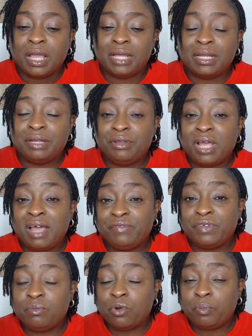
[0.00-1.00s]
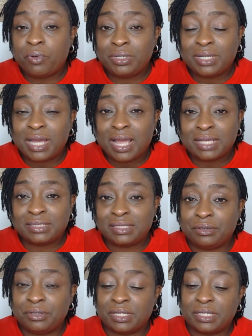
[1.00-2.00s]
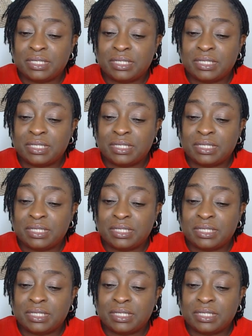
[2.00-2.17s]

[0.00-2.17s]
And then you have Igbo podcasts that you can